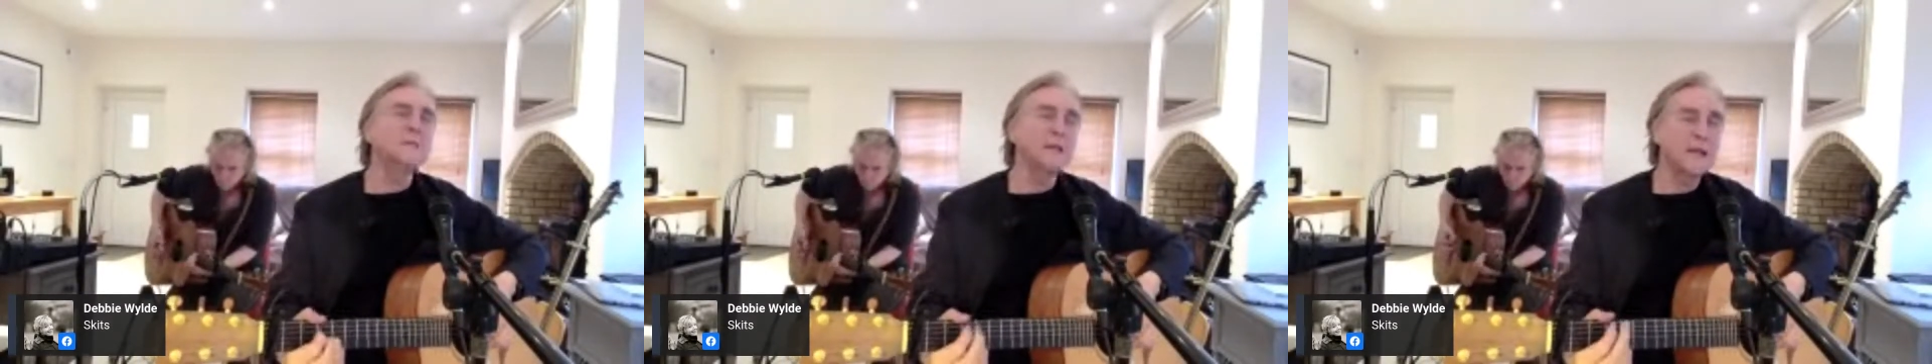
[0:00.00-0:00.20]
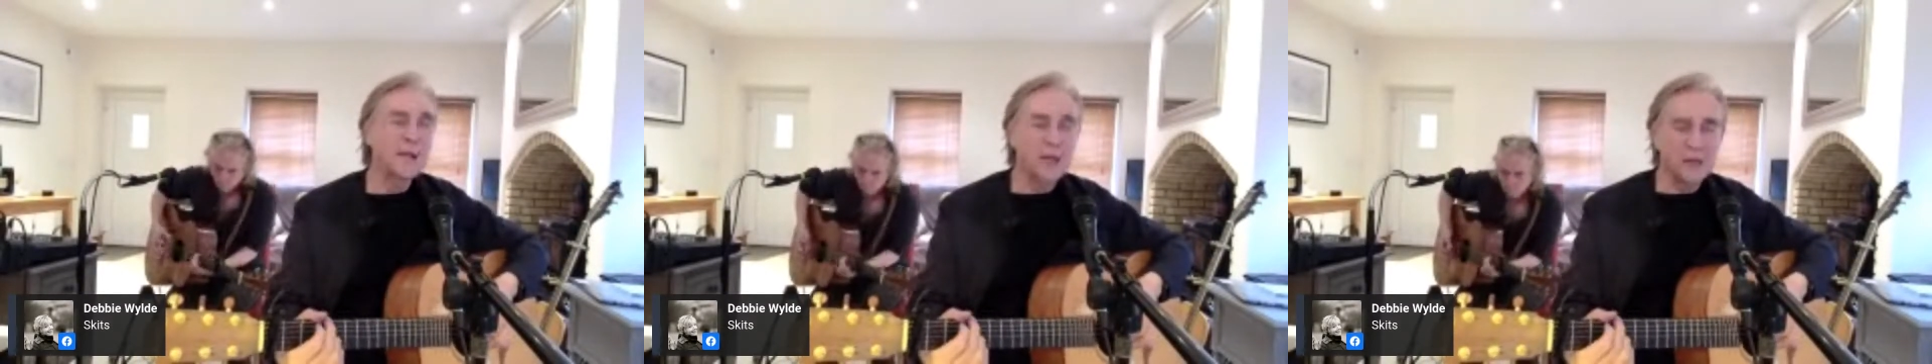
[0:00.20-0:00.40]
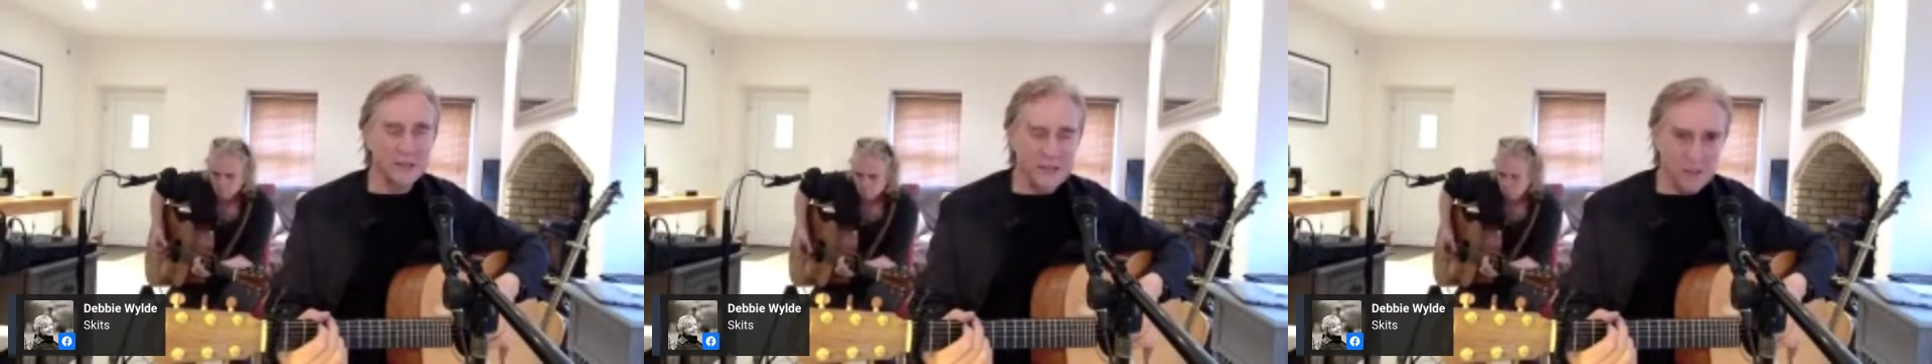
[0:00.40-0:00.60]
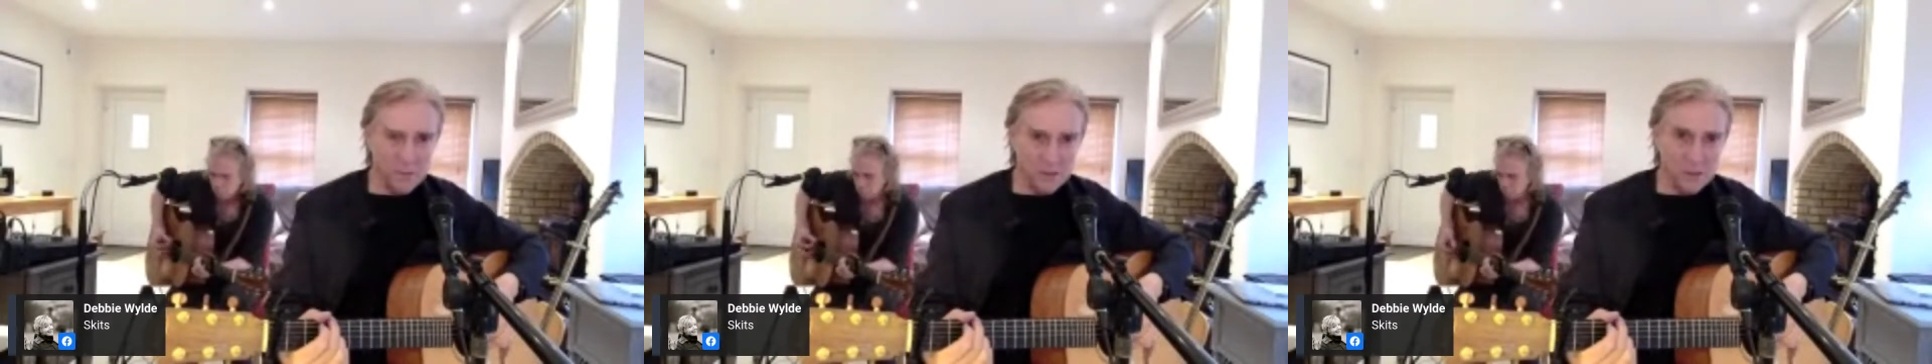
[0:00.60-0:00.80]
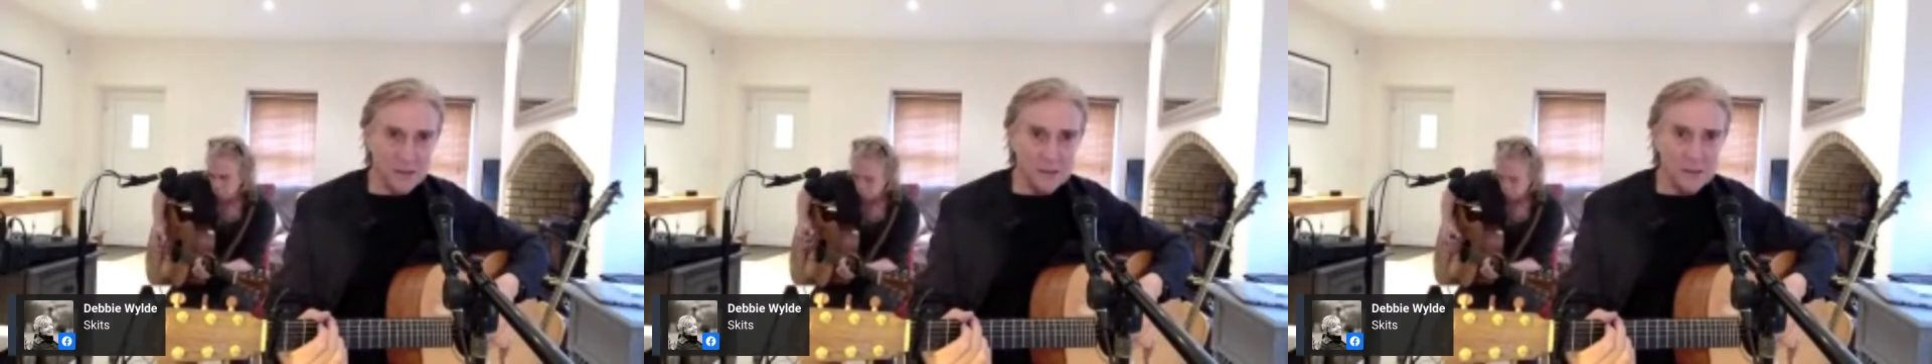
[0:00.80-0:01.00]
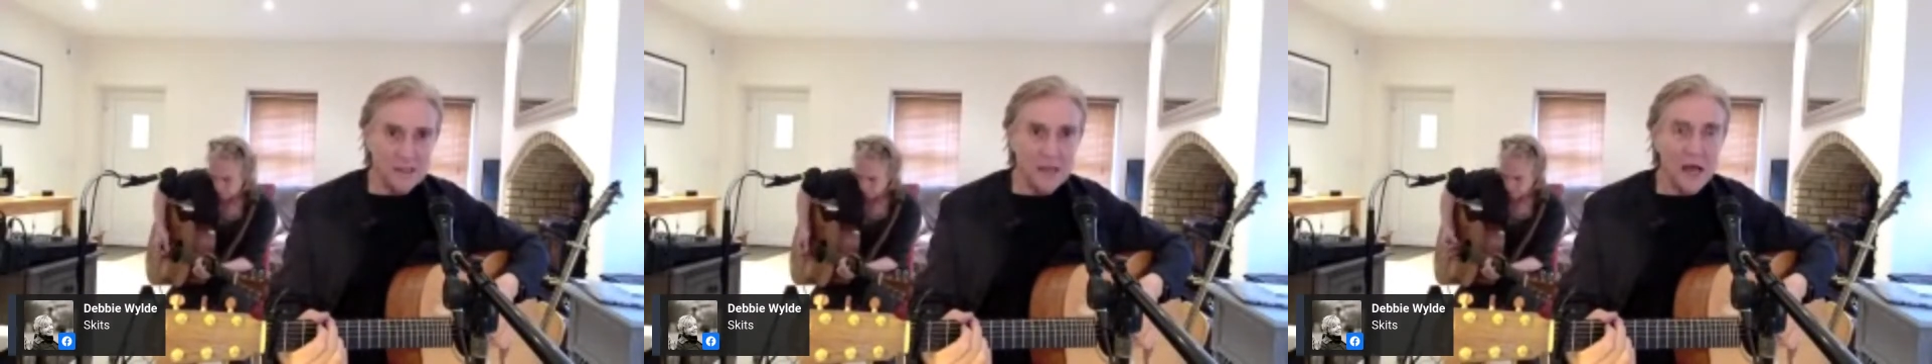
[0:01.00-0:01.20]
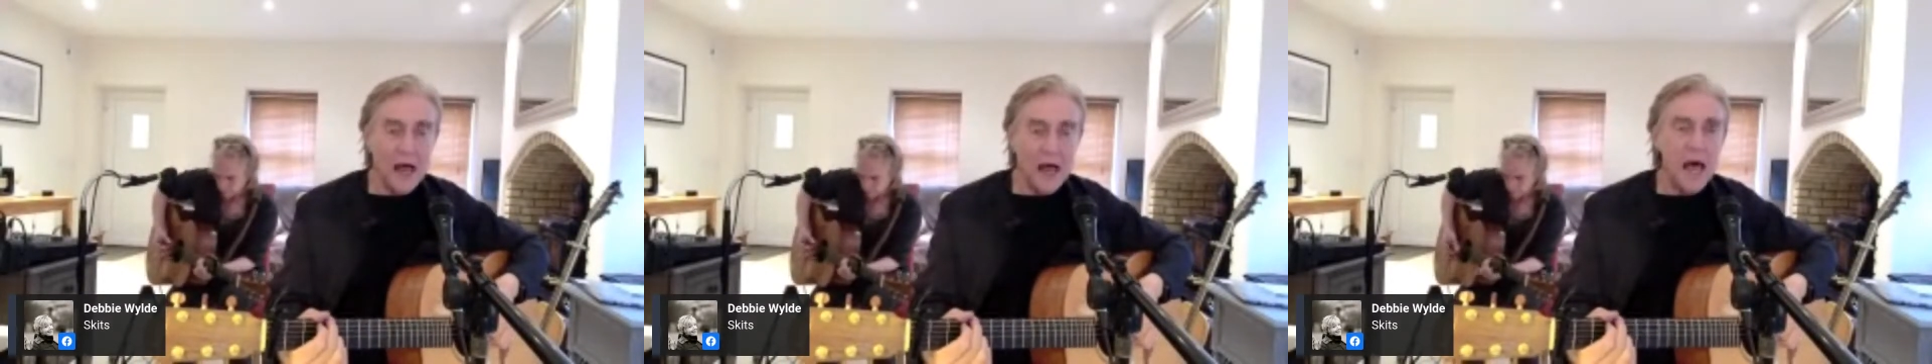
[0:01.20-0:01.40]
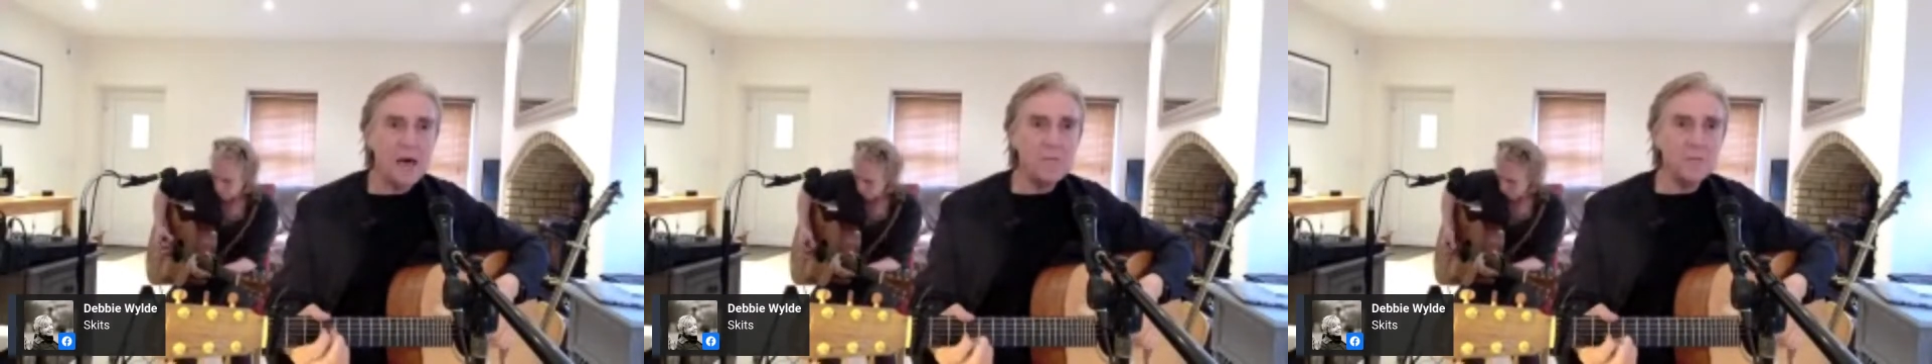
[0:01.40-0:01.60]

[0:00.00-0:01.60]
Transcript: steps inside me